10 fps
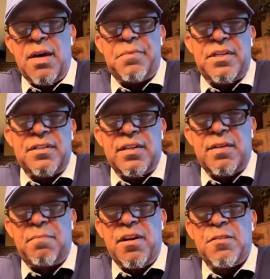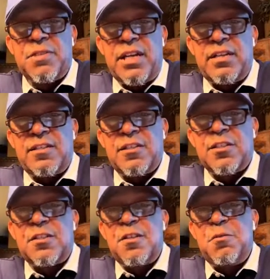Ebony said Bernie was out there
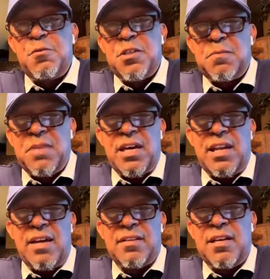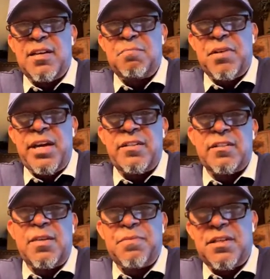just snoozing, man, after getting paid,
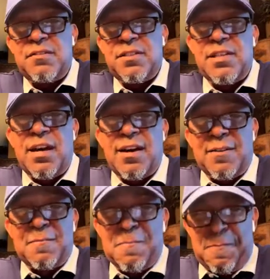sleeping on the job.